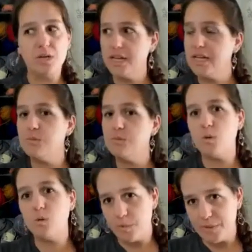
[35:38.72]
getting more
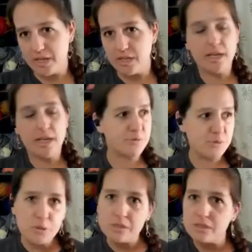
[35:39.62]
women
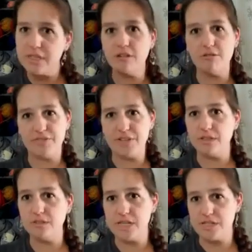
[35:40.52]
into the legal
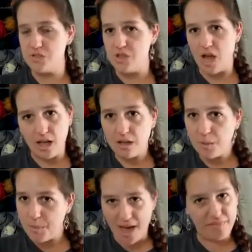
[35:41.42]
field is not
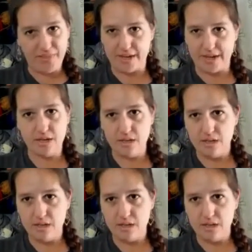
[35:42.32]
a bad thing,